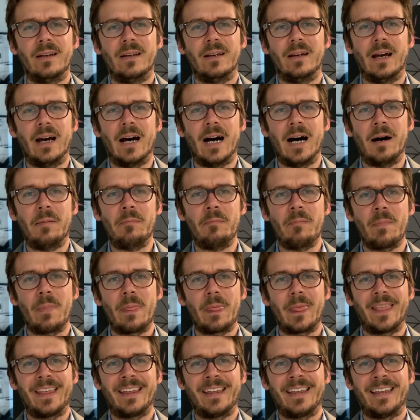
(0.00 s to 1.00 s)
and
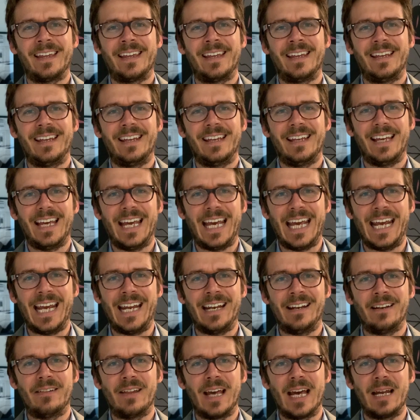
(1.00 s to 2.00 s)

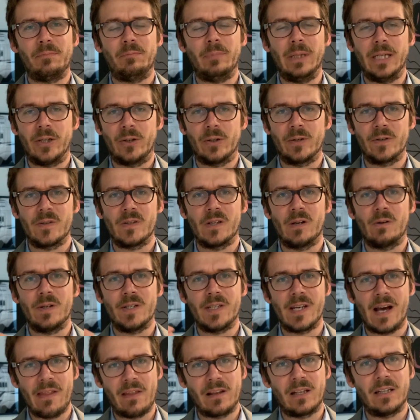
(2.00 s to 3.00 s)
that because there is
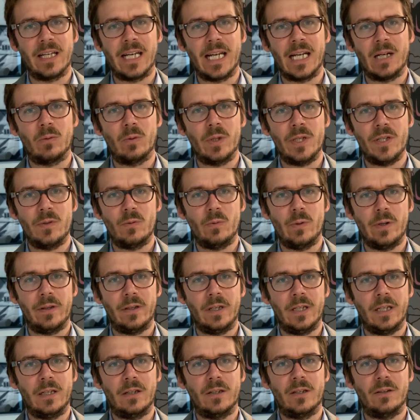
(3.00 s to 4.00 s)
other language
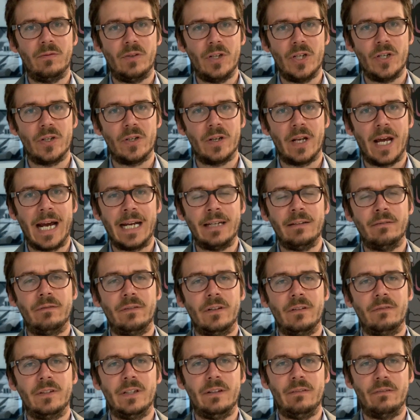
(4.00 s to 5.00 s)
within Division
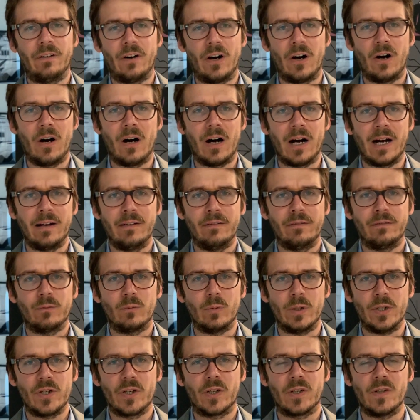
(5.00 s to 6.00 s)
855
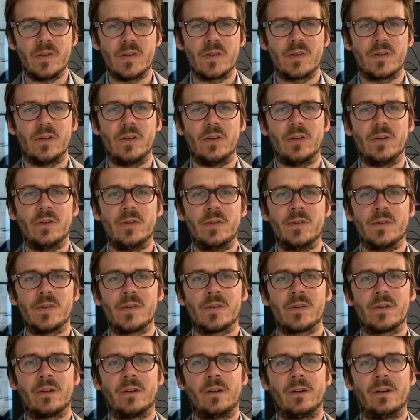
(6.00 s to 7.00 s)
which
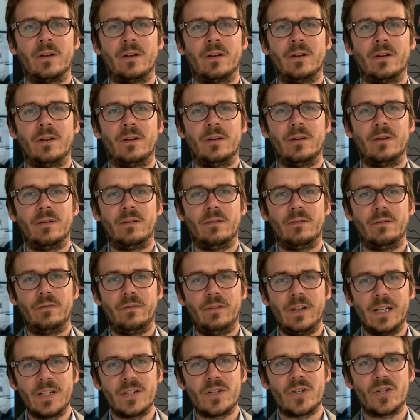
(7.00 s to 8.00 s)
concerns
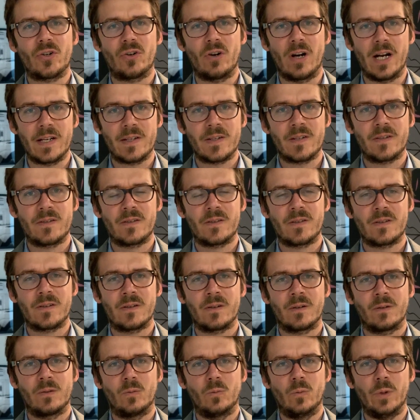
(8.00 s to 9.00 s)
fixed trusts,
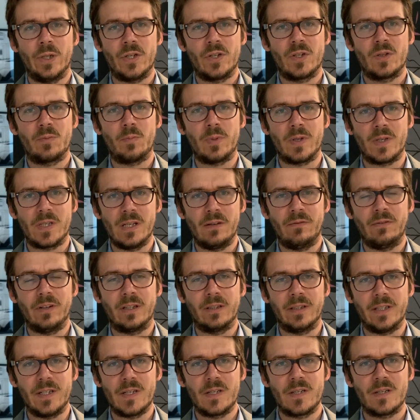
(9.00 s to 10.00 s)
which
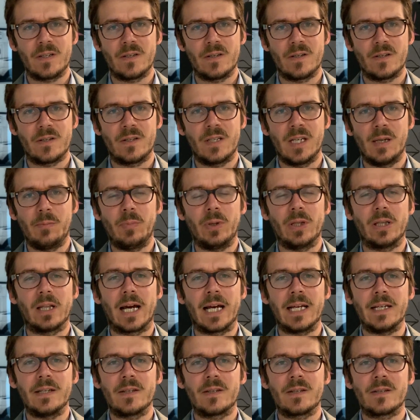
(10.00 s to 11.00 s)
specifically
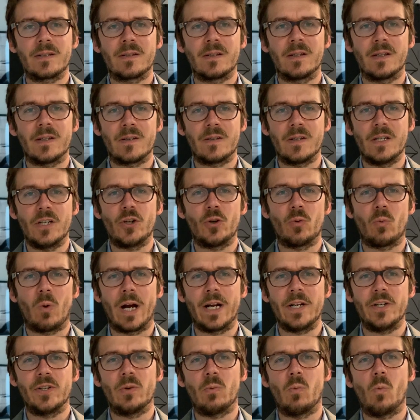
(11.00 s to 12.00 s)
stipulates a
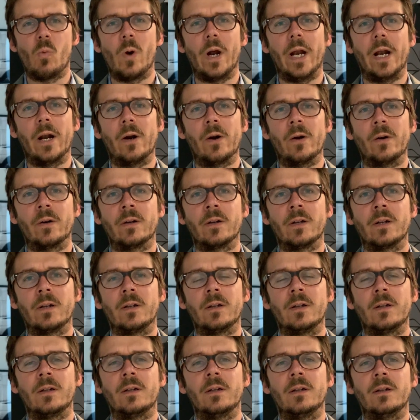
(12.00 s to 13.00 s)
situation where
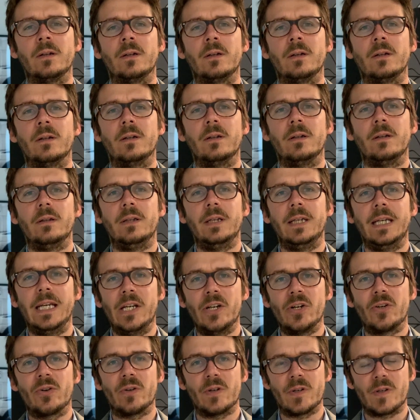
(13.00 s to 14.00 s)

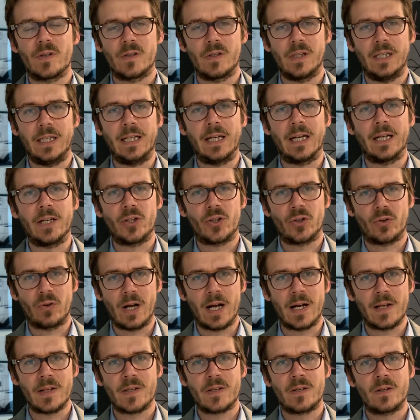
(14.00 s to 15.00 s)
interests in a
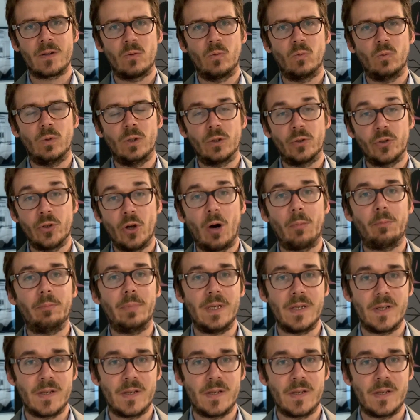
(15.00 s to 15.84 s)
trust will not be